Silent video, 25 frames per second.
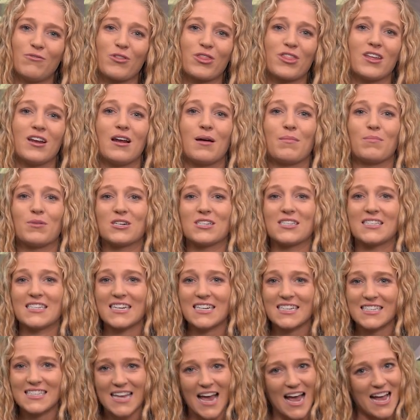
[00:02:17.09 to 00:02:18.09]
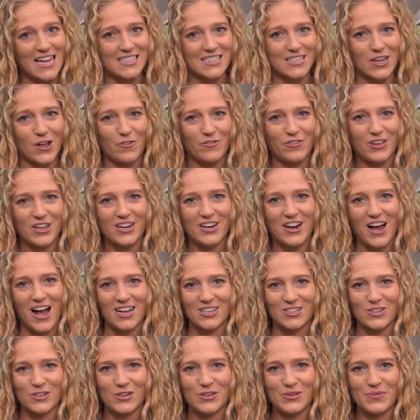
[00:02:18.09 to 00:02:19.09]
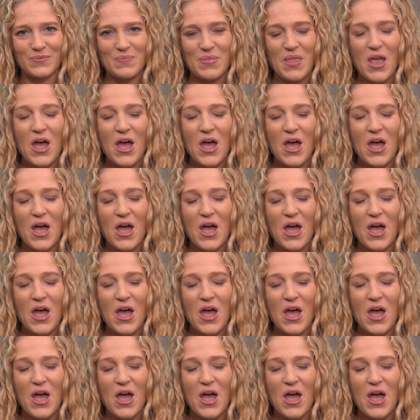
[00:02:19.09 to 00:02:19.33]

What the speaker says: with the number 6 SLV nozzle.